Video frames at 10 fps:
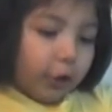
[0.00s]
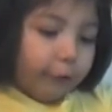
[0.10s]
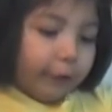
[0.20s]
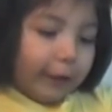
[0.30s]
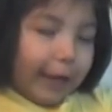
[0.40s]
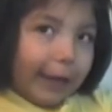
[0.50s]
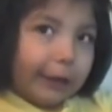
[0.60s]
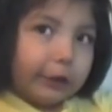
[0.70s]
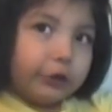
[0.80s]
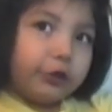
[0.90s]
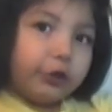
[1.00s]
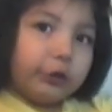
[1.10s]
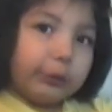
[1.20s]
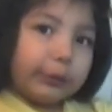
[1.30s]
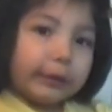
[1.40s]
She forgot her
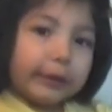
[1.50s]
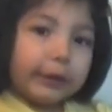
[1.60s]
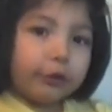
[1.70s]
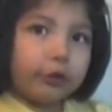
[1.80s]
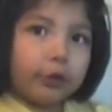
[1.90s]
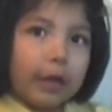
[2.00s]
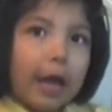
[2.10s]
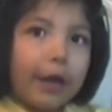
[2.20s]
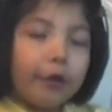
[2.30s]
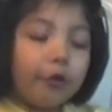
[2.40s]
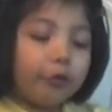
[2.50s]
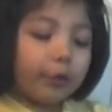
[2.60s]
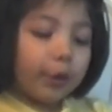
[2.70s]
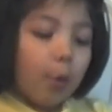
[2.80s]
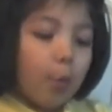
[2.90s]
shoe, and she had
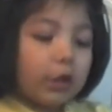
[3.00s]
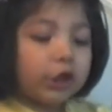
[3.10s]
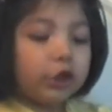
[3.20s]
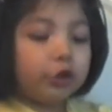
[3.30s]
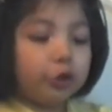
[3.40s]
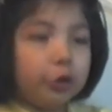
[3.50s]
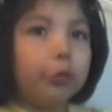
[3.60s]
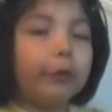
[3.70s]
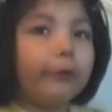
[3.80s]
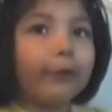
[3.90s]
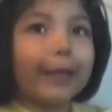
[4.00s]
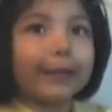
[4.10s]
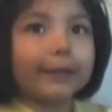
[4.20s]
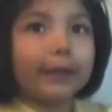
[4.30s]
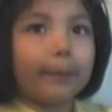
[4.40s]
only one shoe of
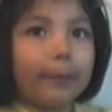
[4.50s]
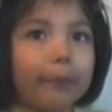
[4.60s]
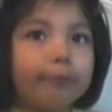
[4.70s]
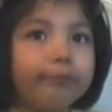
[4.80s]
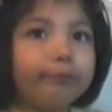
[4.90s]
glass slipper.